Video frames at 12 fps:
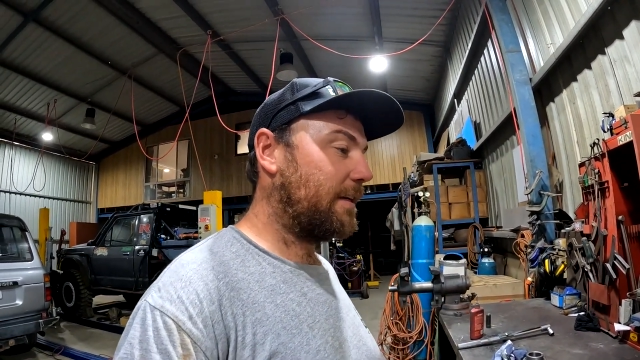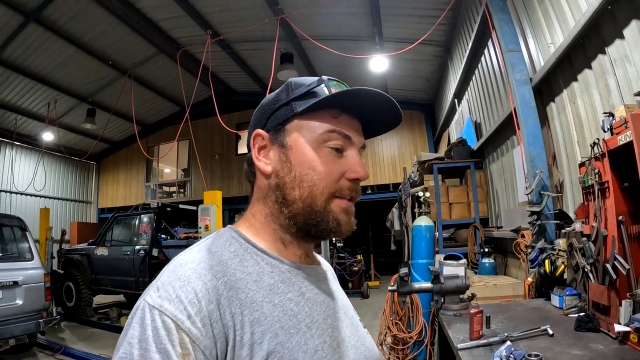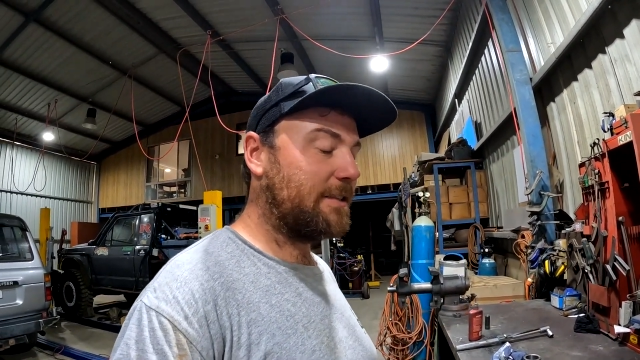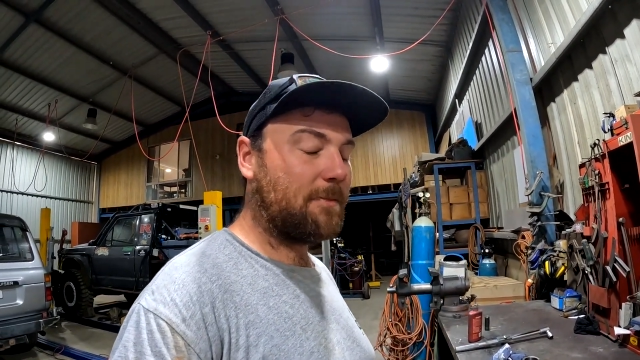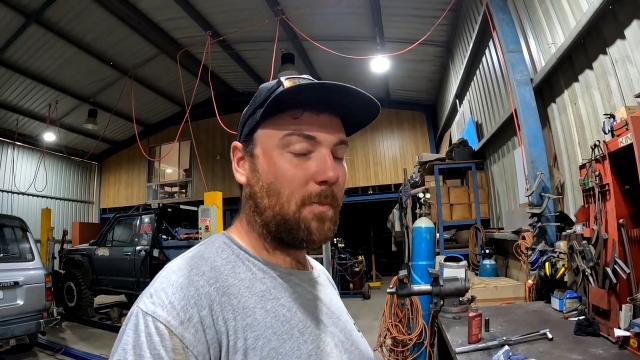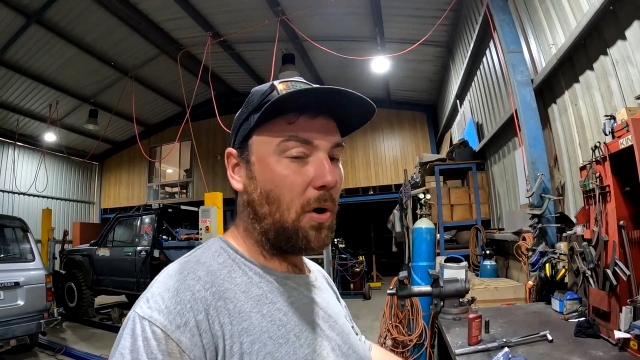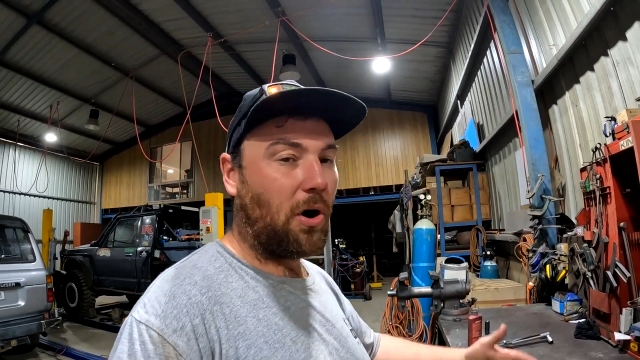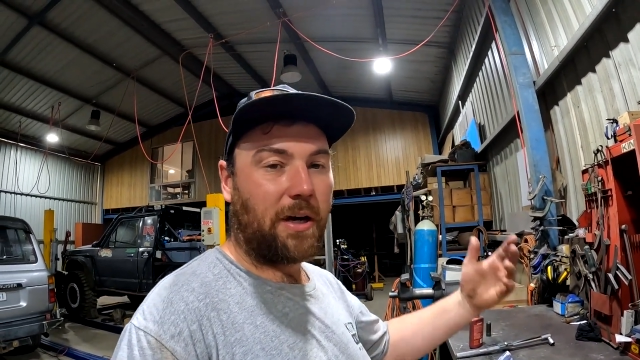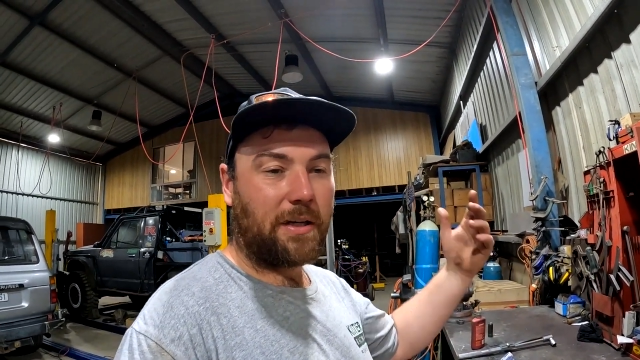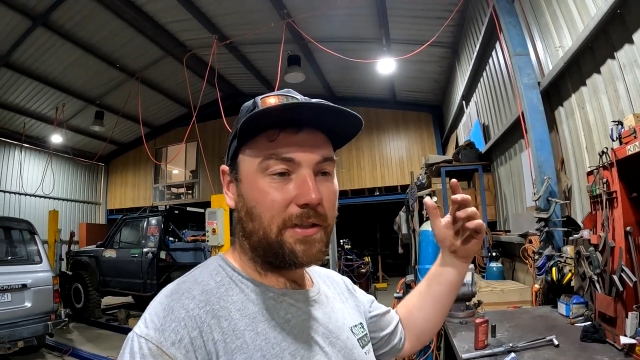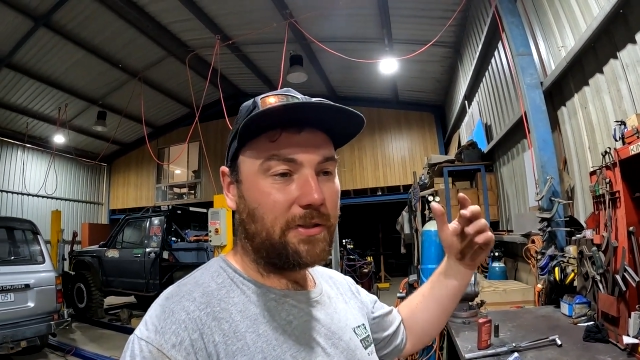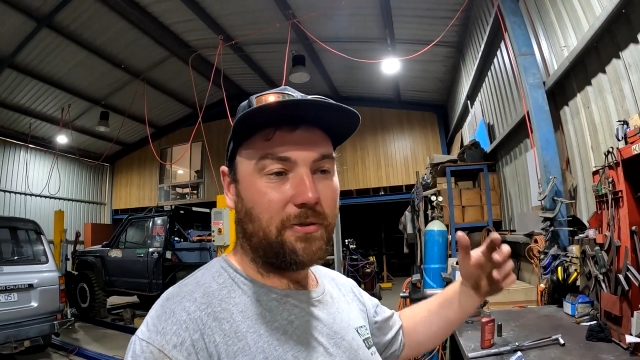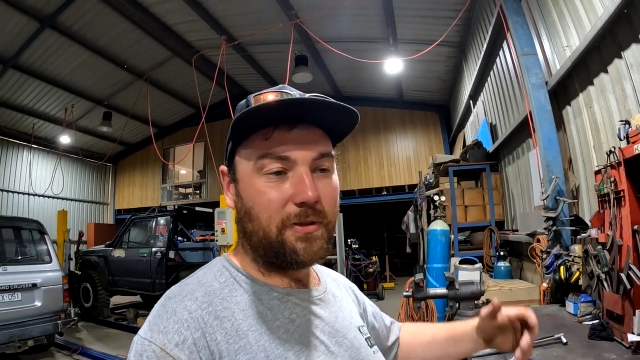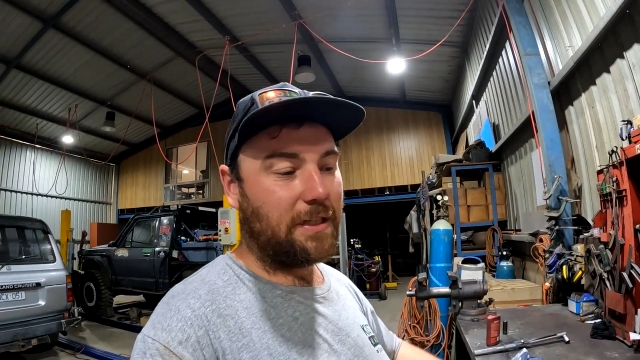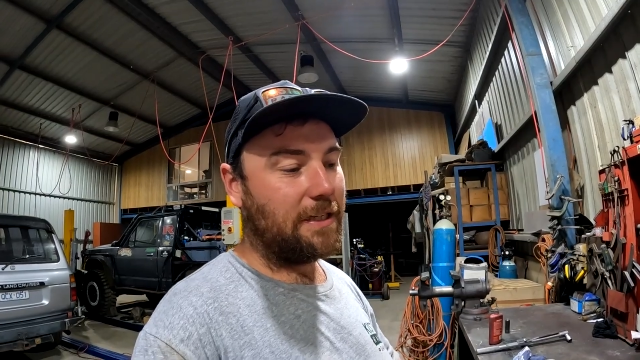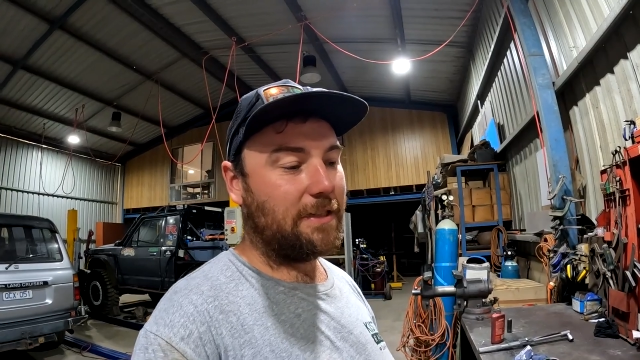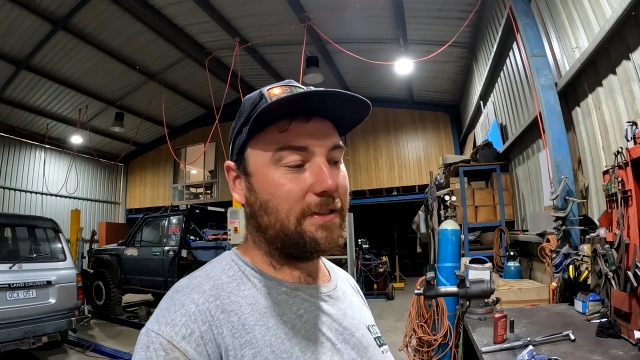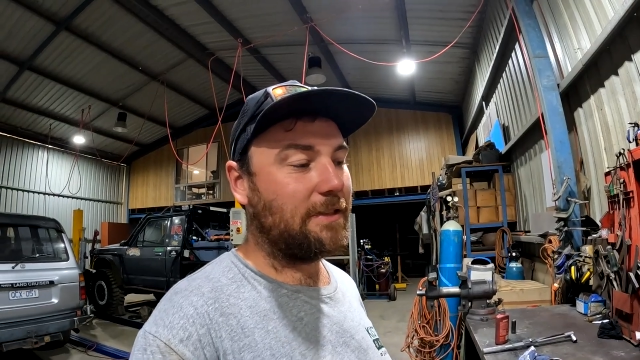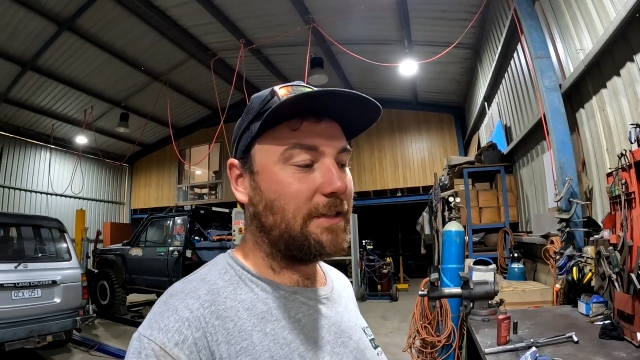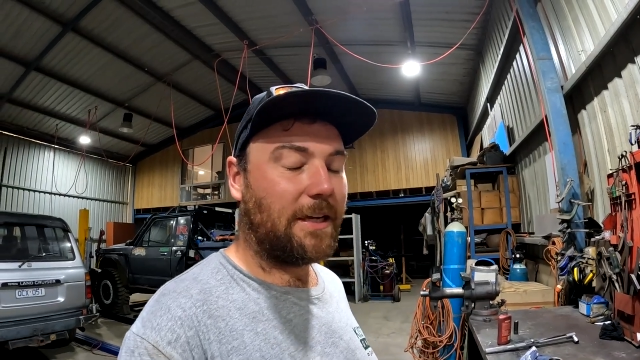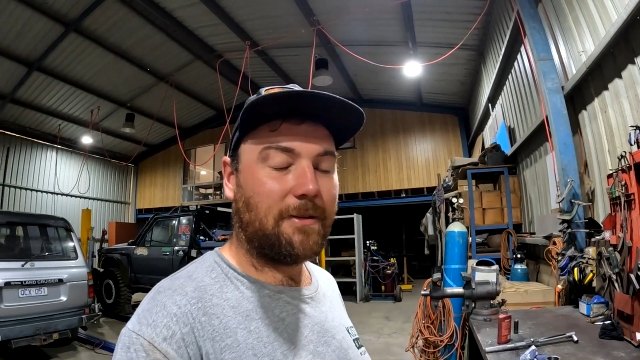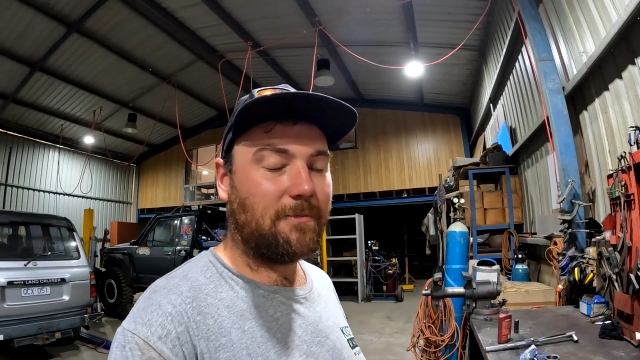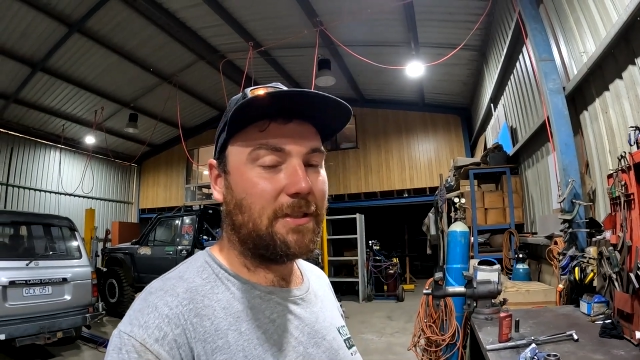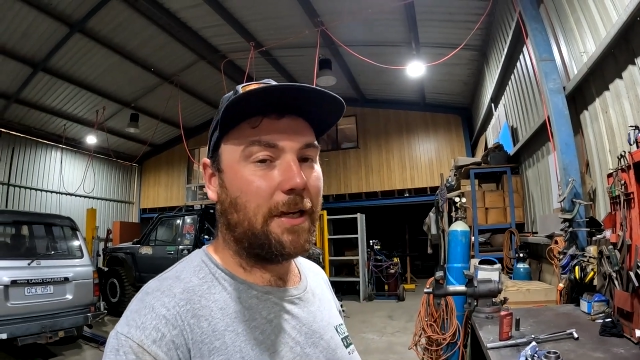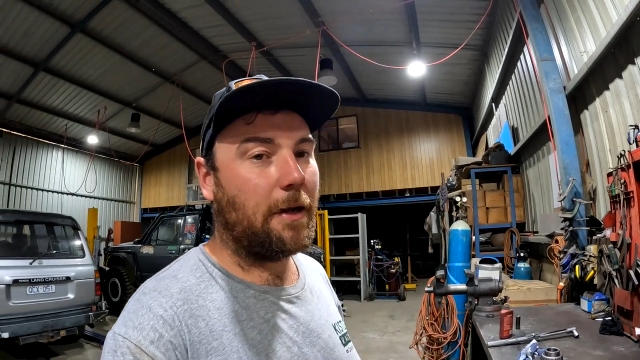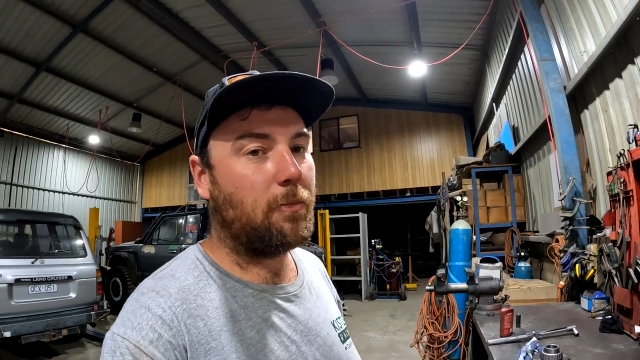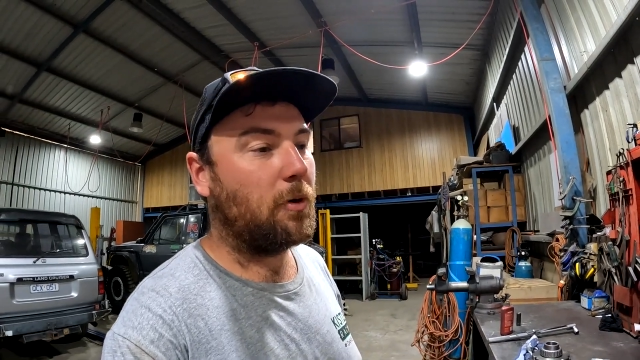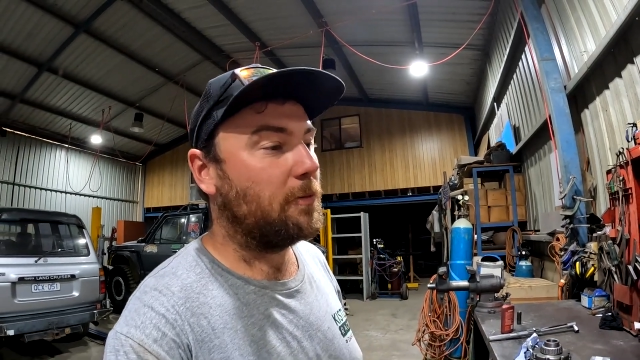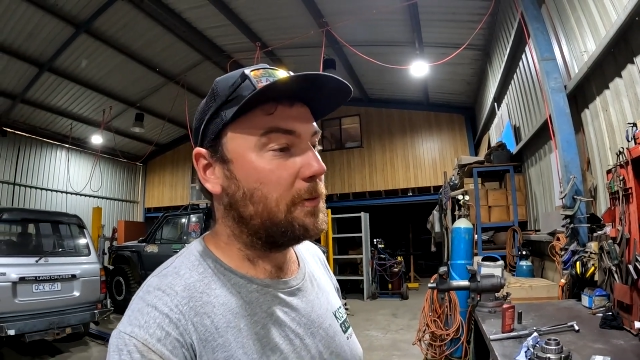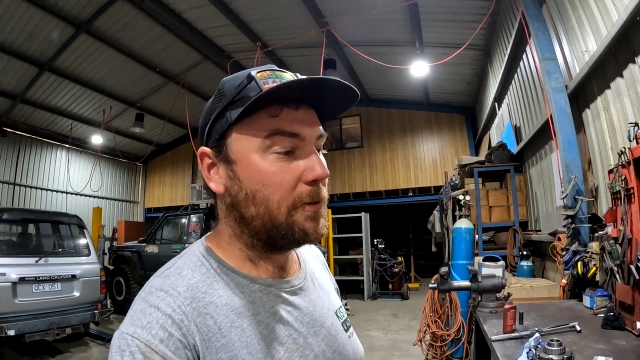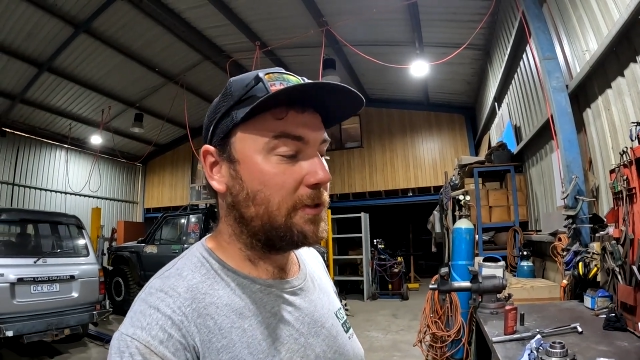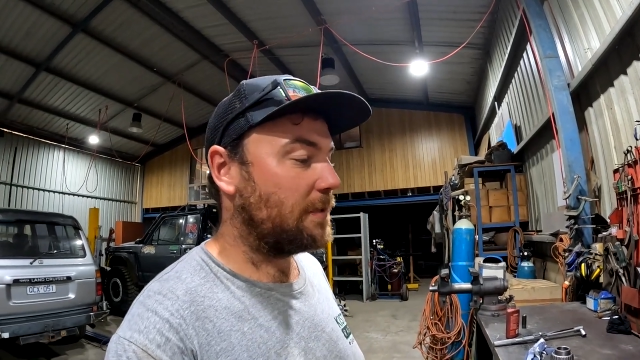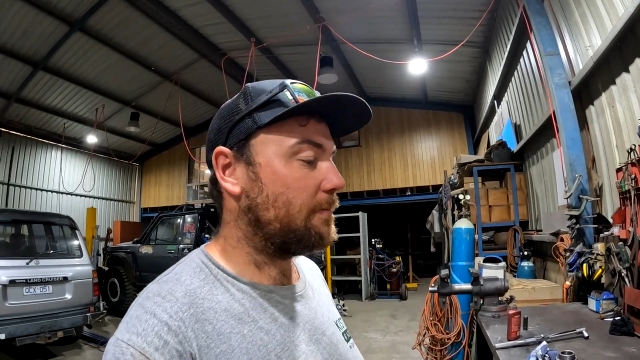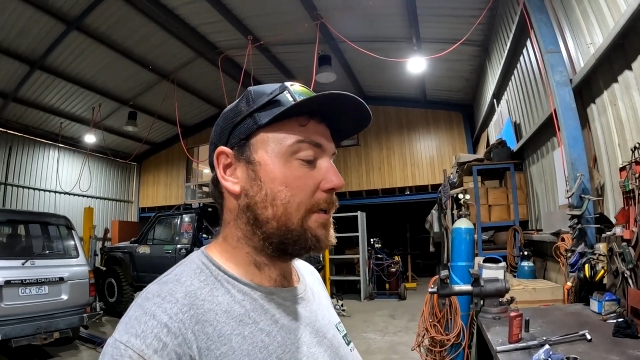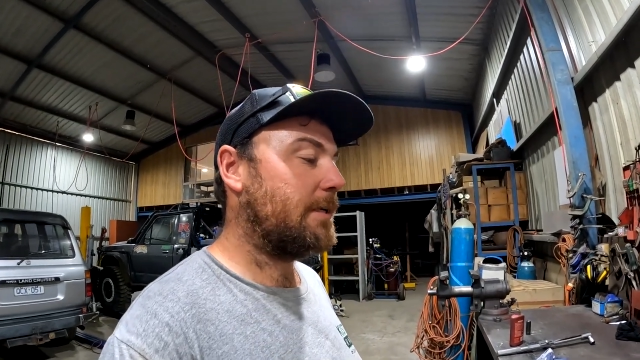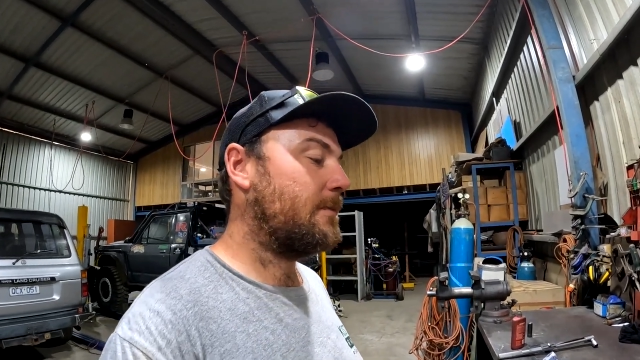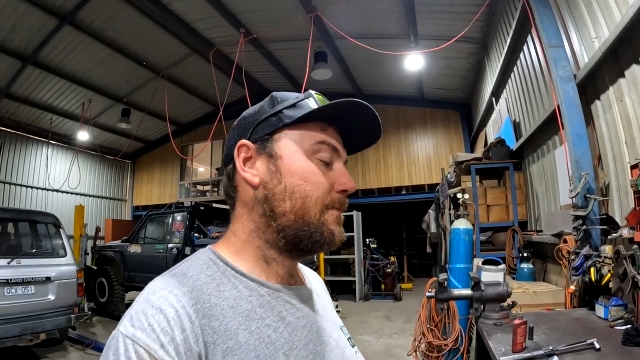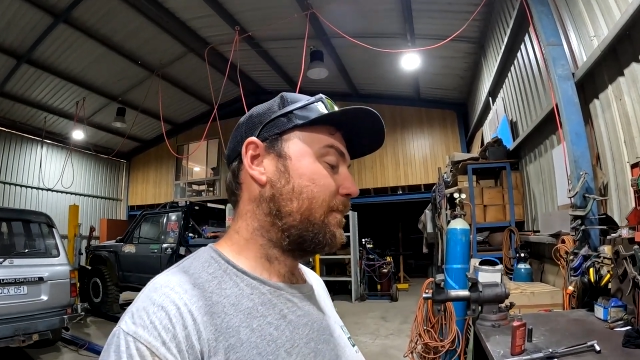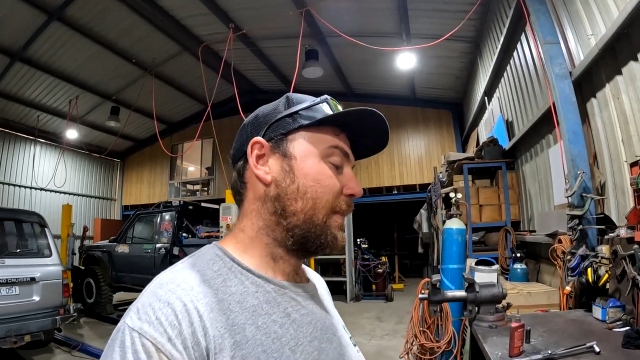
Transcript: just buy new gears and get them set up properly by someone.